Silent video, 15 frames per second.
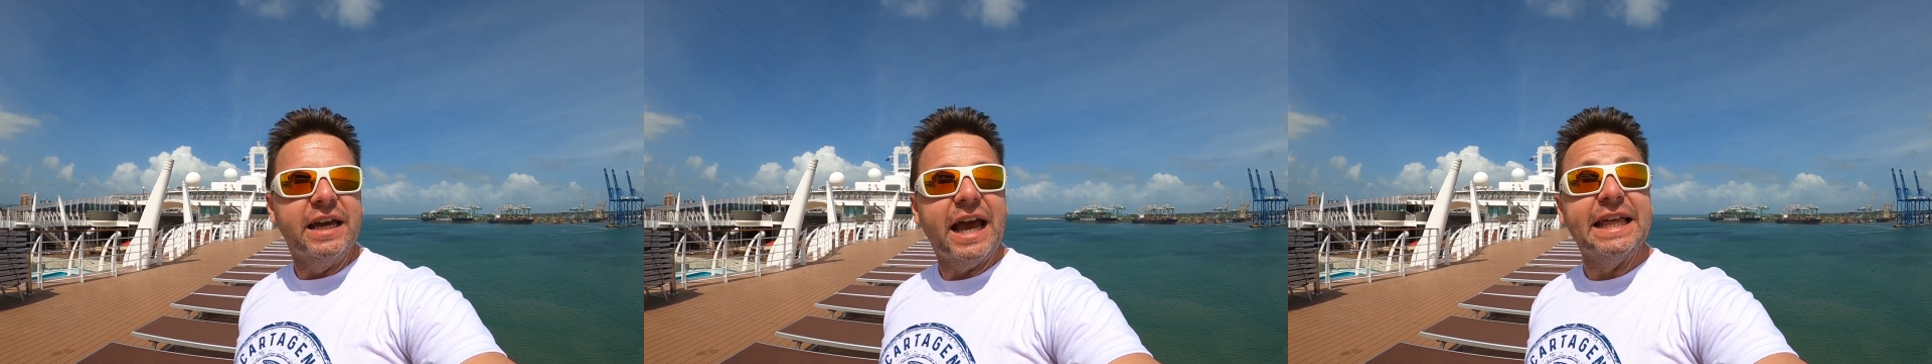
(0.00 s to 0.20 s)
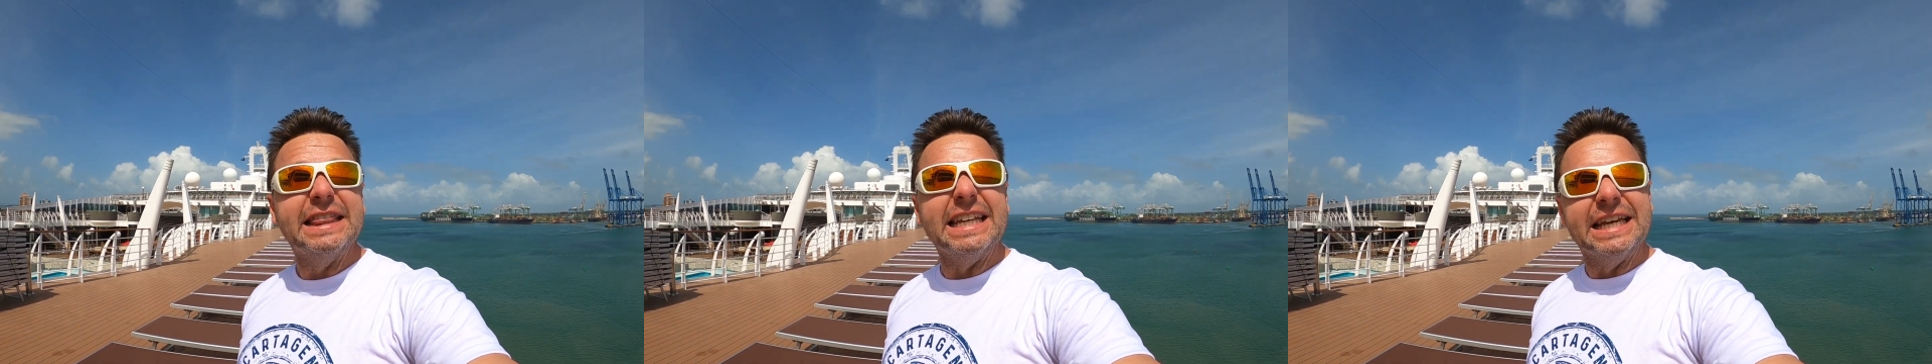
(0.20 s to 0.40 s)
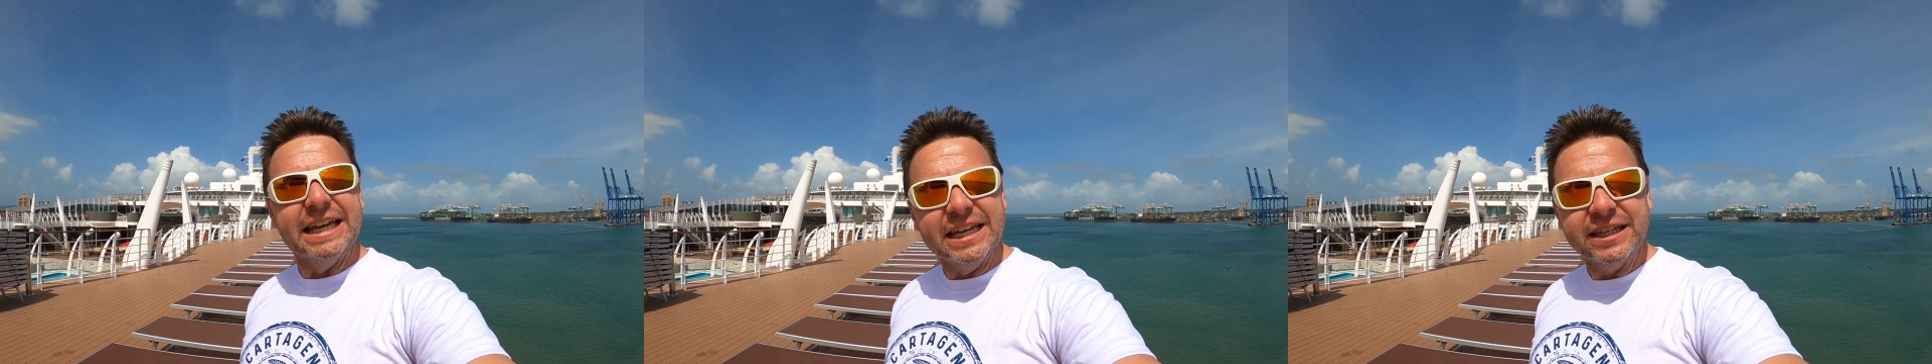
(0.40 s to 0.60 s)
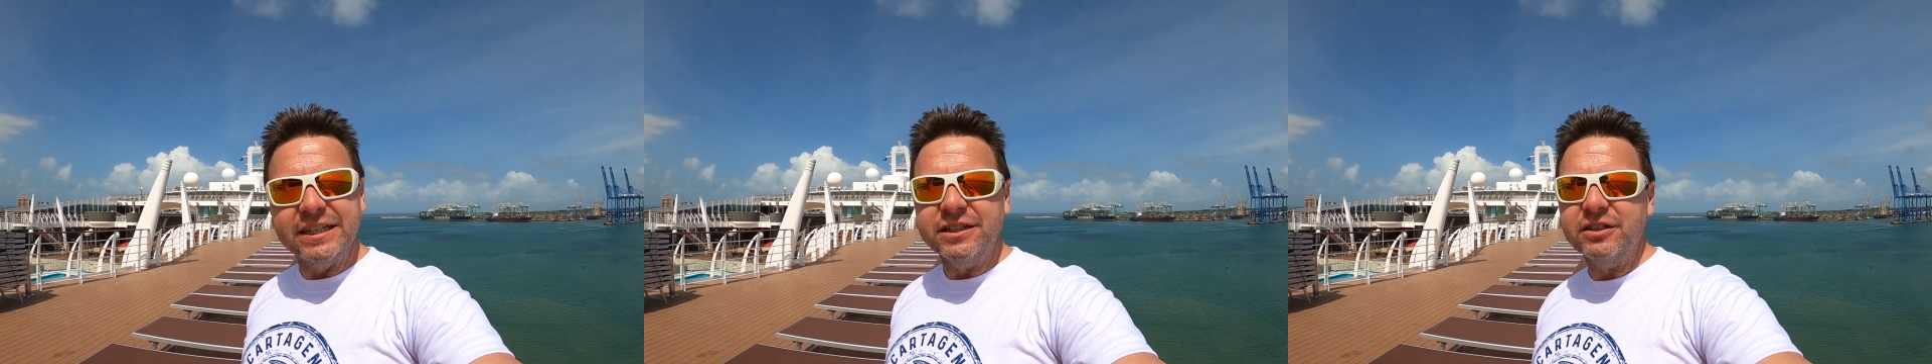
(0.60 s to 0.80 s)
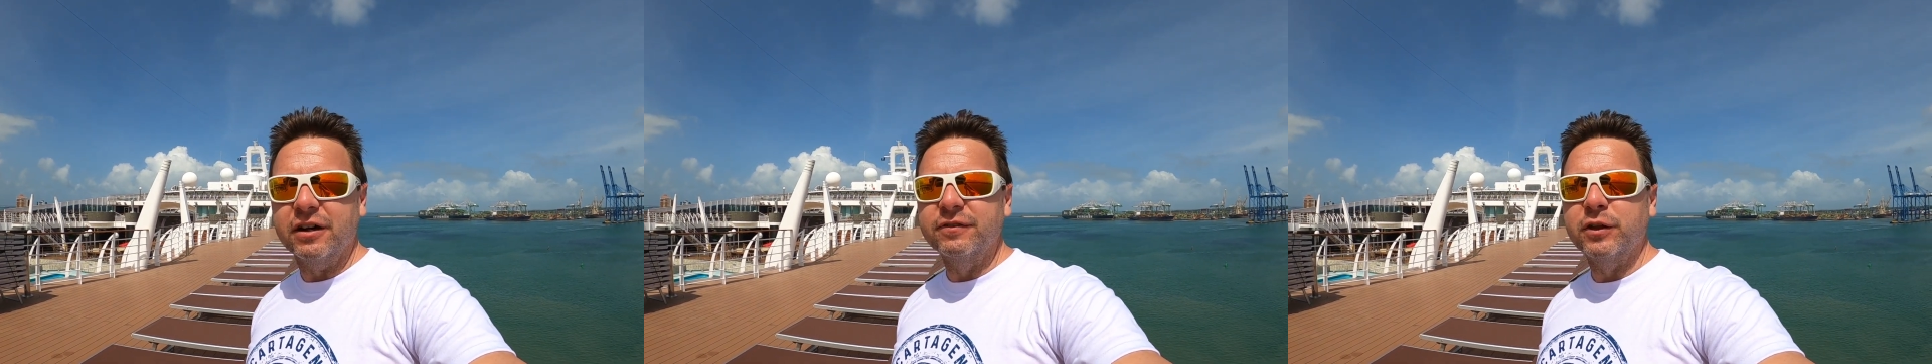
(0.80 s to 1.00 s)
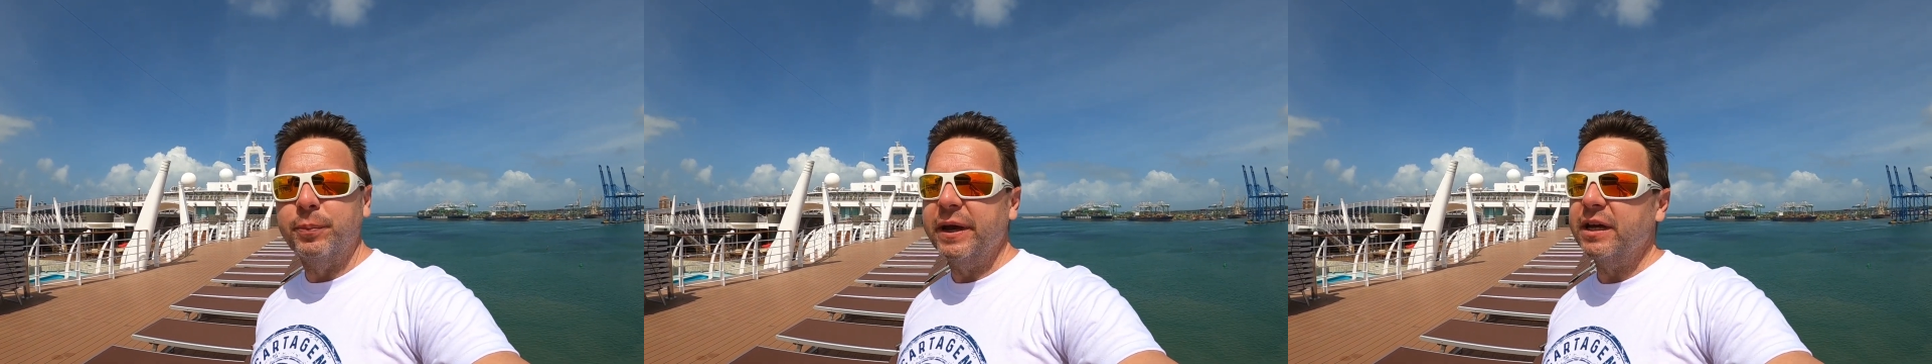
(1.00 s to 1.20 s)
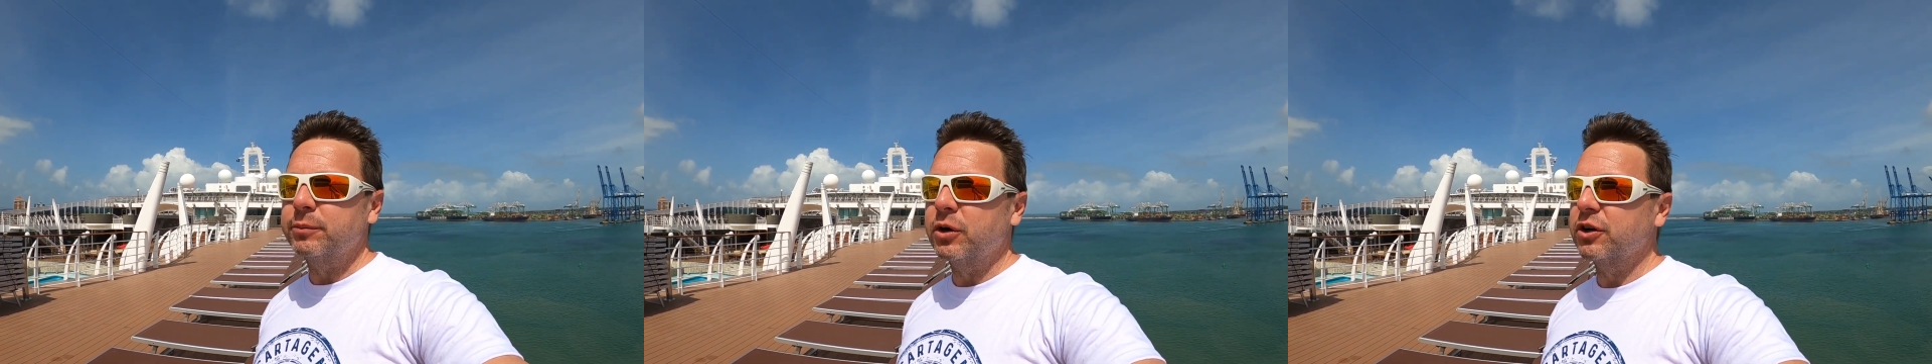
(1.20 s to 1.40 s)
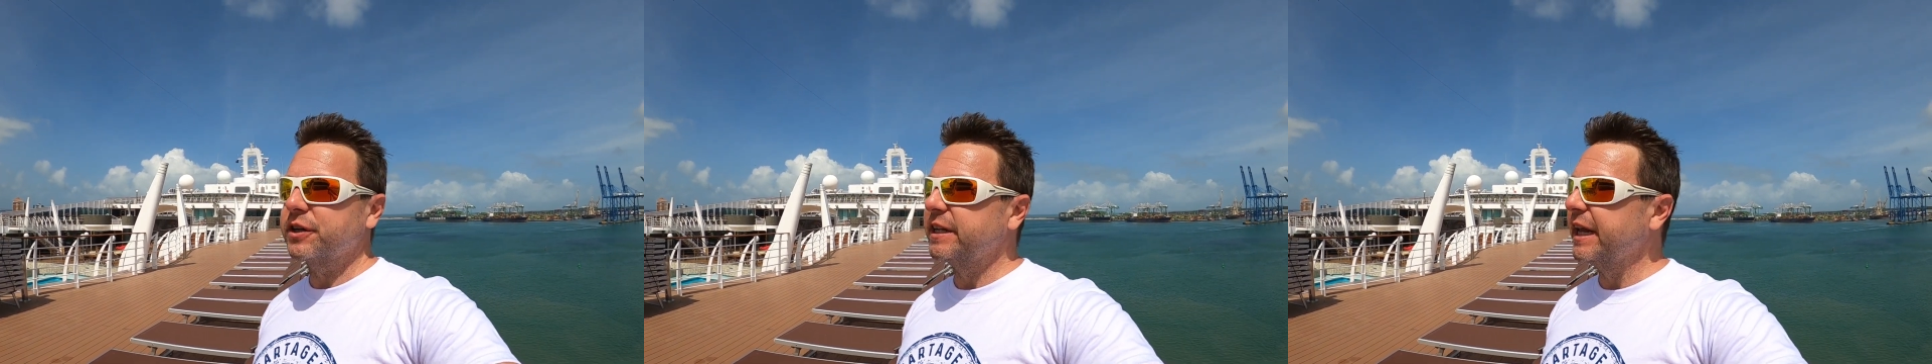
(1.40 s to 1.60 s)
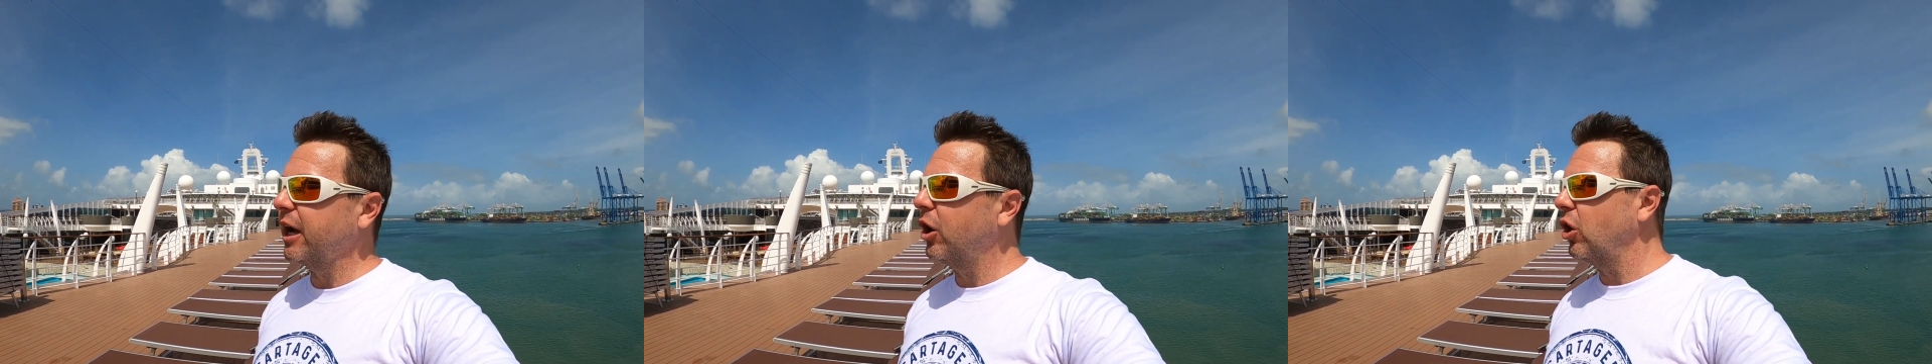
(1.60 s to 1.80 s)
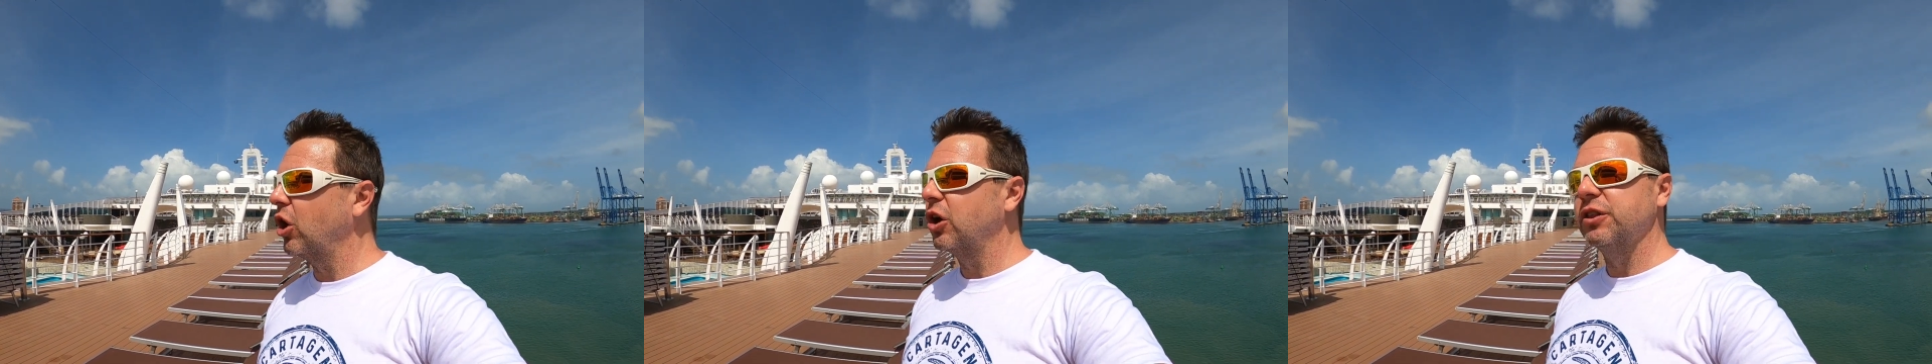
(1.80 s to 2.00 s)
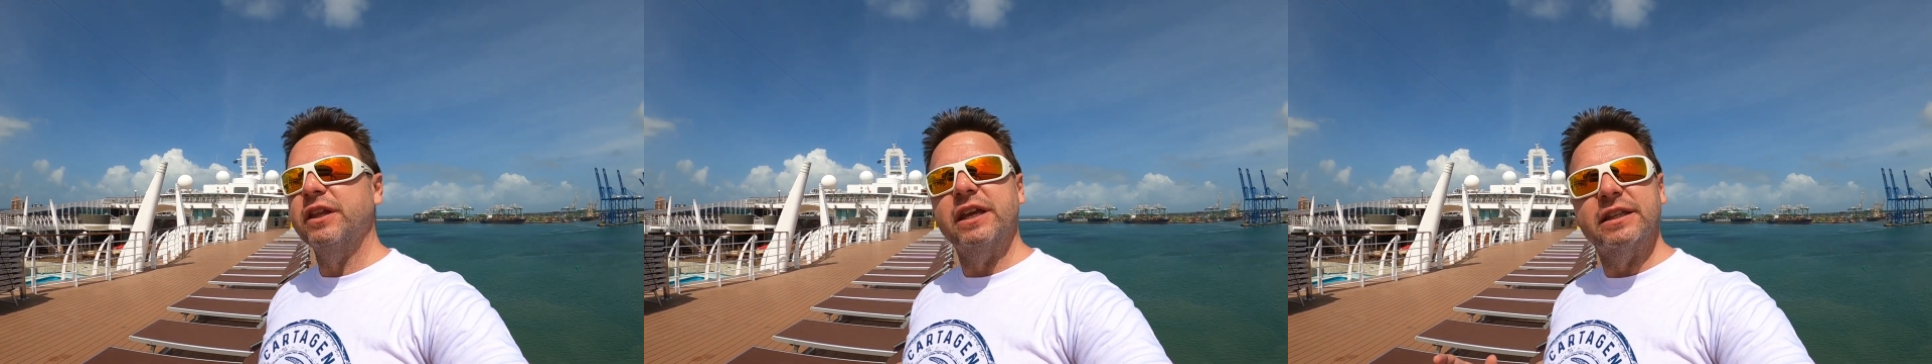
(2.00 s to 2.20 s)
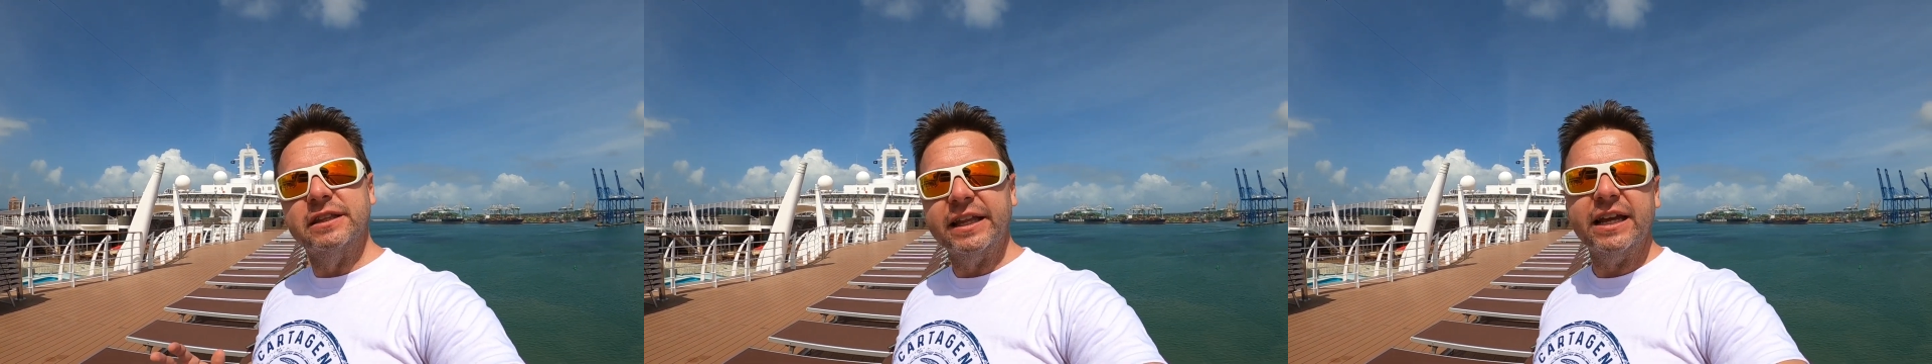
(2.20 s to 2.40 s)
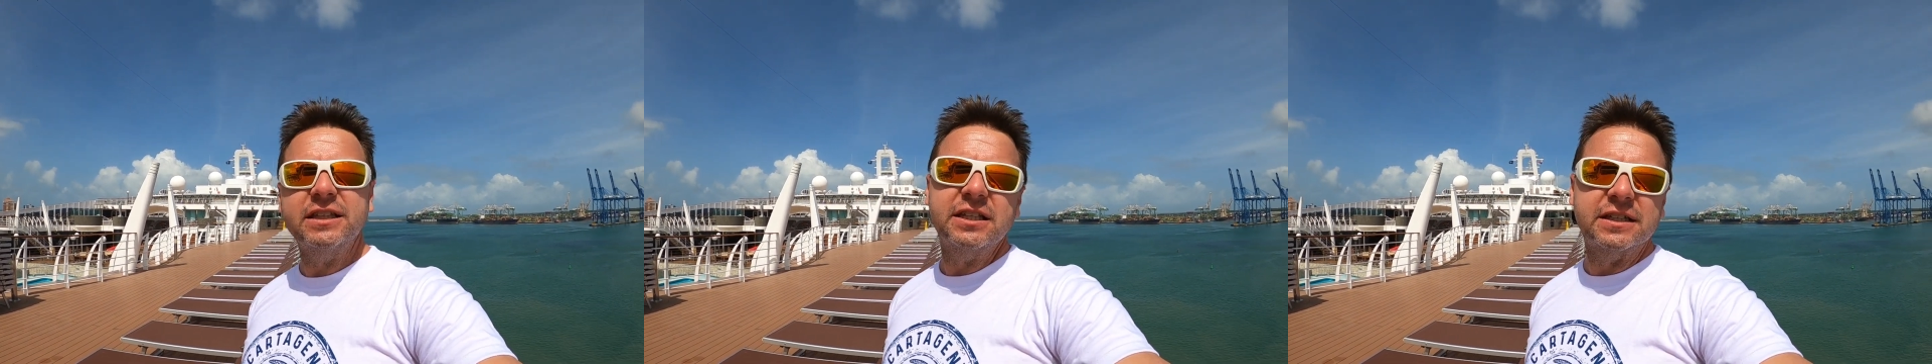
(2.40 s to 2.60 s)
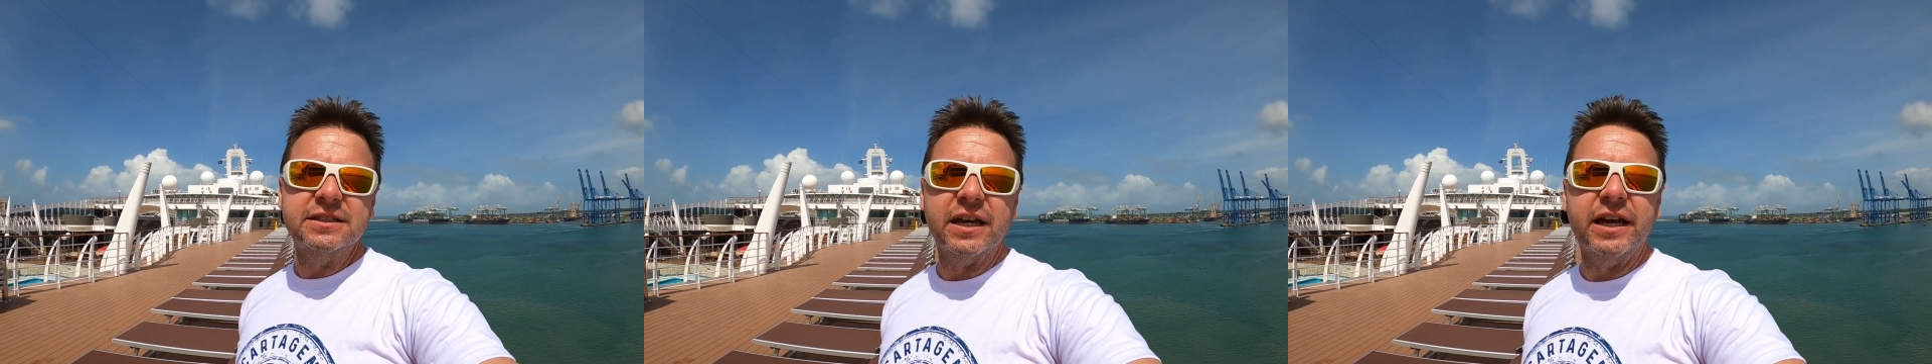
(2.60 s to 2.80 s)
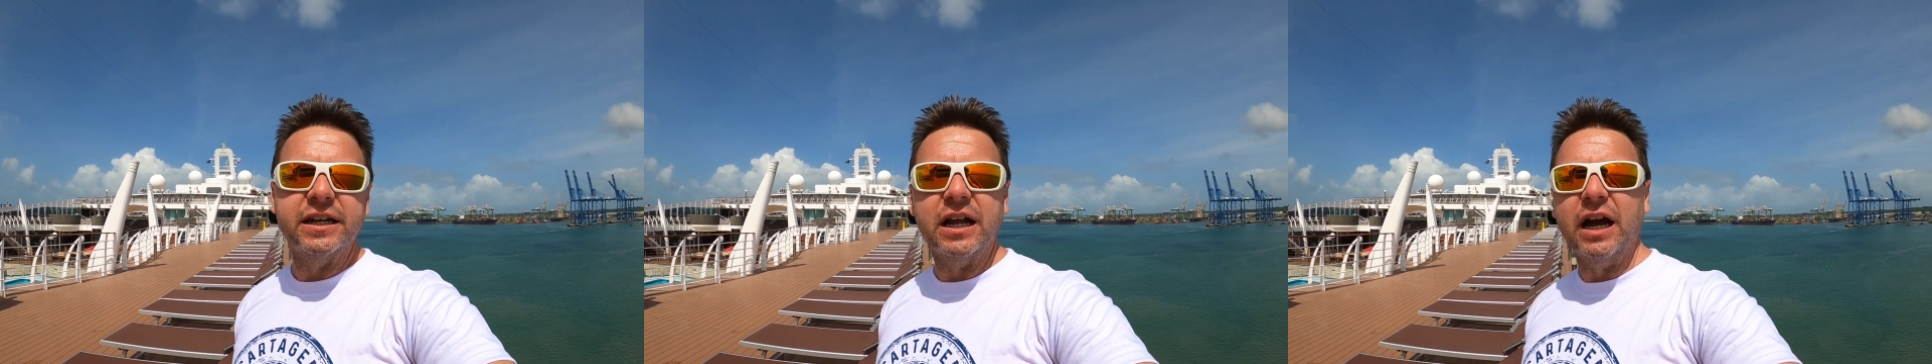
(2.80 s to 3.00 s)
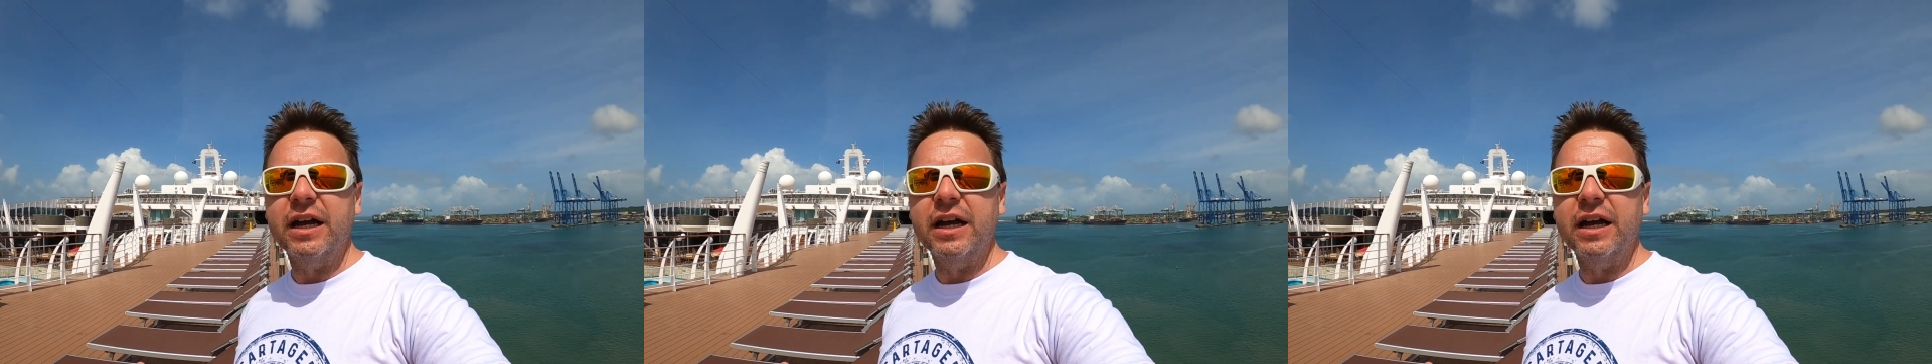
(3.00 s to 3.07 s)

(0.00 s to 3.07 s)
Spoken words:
at the end of the Panama Canal on the Atlantic side.